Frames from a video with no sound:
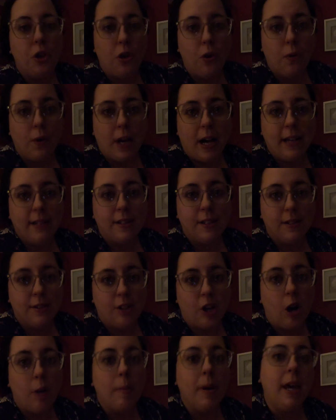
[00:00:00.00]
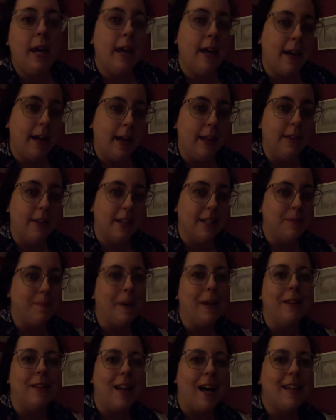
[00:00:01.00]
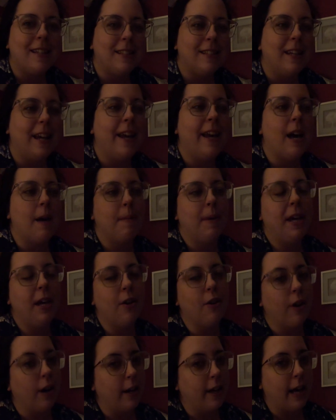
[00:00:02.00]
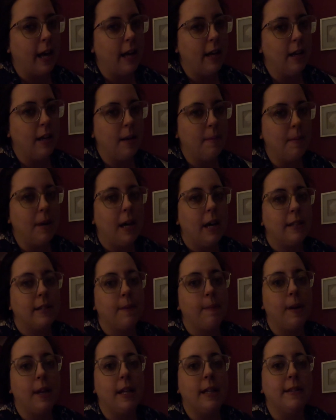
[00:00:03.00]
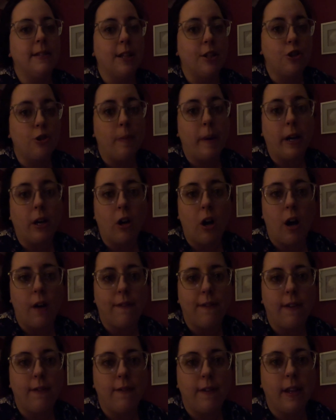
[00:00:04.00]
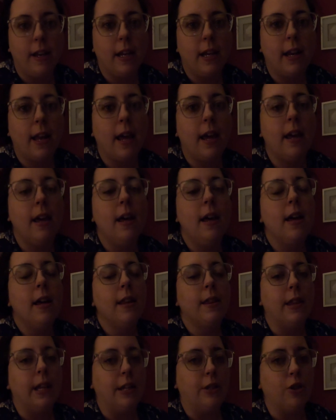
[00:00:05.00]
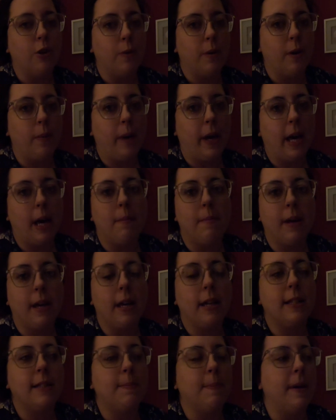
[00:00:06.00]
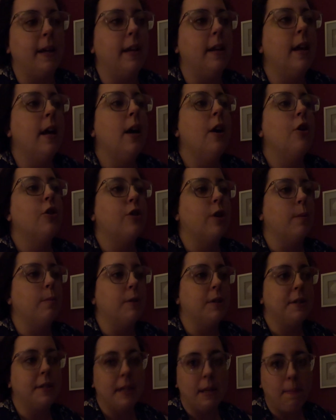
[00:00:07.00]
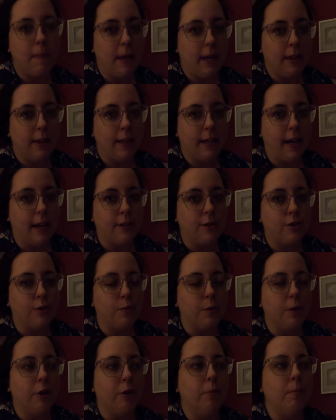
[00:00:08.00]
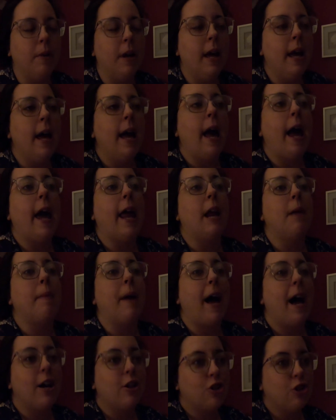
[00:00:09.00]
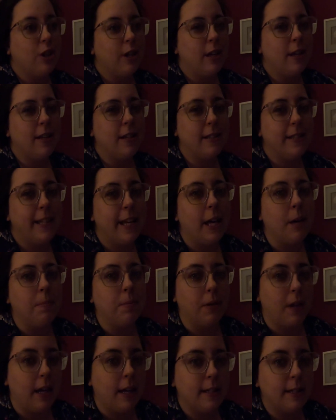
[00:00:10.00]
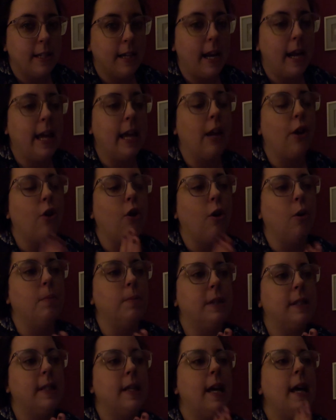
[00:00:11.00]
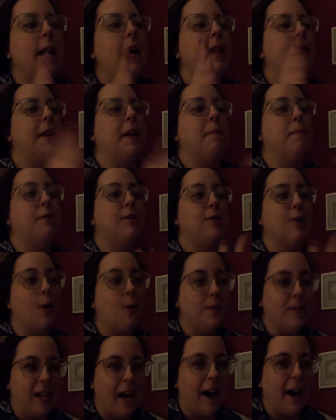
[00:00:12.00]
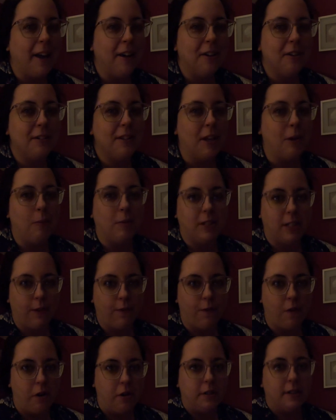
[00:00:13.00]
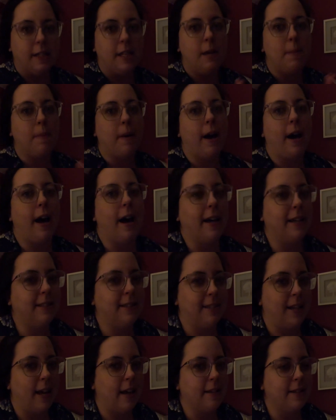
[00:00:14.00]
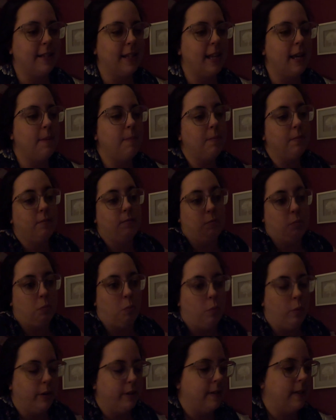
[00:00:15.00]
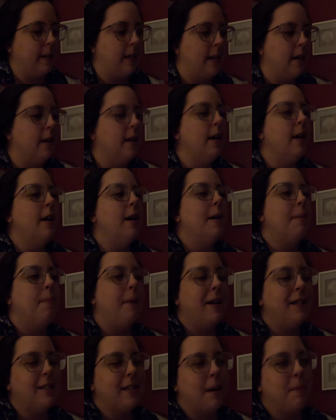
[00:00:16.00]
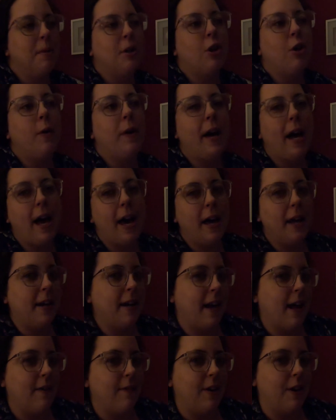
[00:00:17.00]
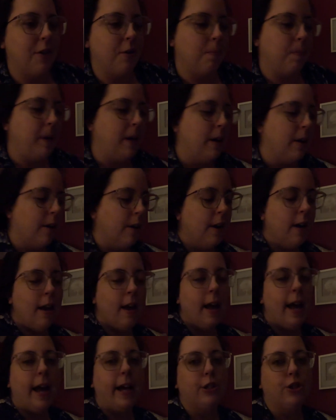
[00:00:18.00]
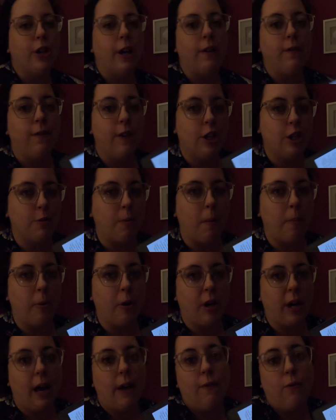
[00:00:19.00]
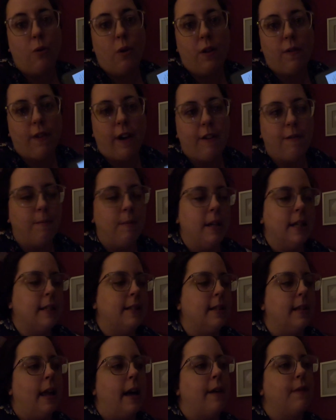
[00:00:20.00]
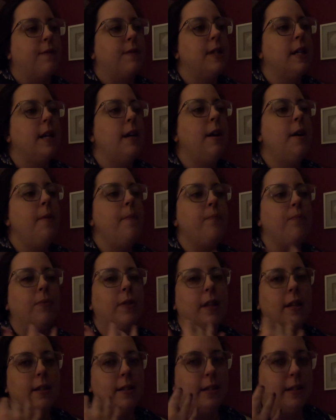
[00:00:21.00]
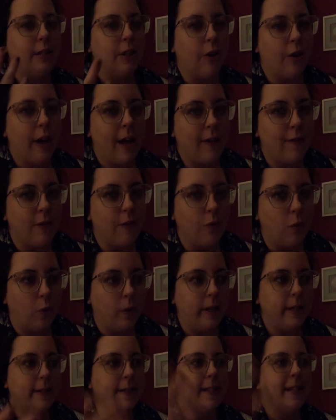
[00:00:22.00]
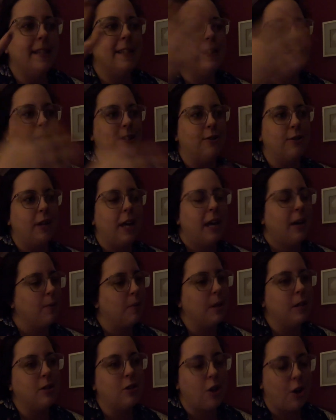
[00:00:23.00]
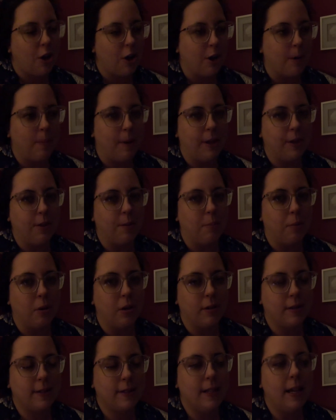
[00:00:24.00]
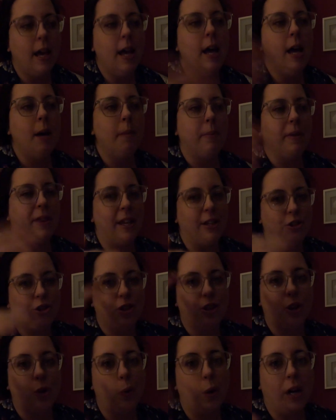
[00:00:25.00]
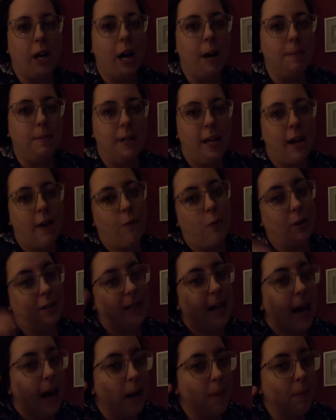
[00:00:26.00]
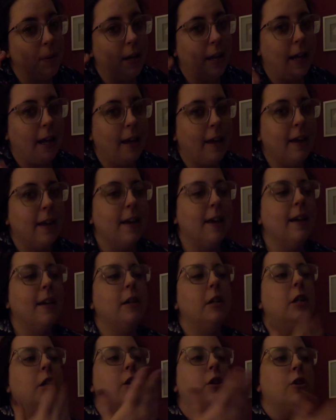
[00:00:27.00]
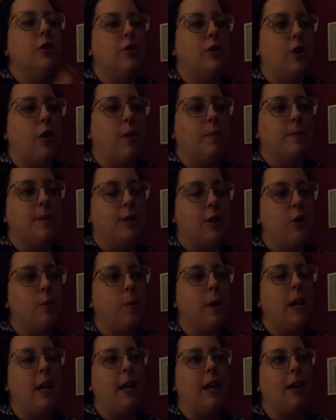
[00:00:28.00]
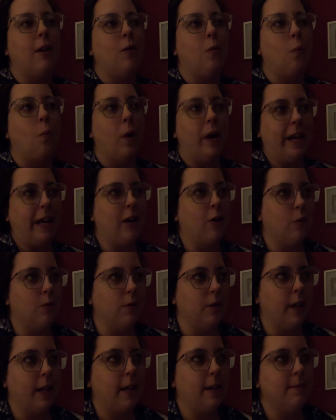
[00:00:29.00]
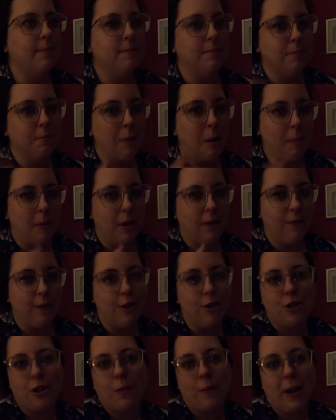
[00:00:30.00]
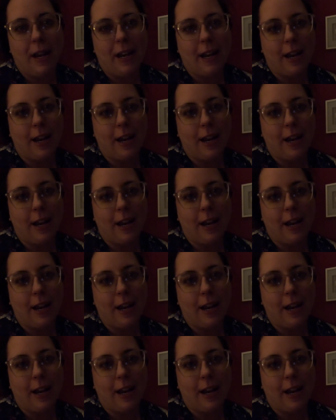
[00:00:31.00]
You guys saw me in this bed last night. I'm here again because I'm getting such a bad coughing fit at night that I don't want to wake up my husband. So I'm just sleeping in the guest room. And I'm actually going to stay up late tonight in hopes that I'm so tired that once I fall asleep, I stay asleep. We'll see. But I'm going to go ahead and have another beer and try and finish my book. I have 45 minutes left. Still don't have a voice. Still can't really talk about the books. But that's just a quick update of what's happening. So I'm still reading One Night Only, but I'm going to finish it right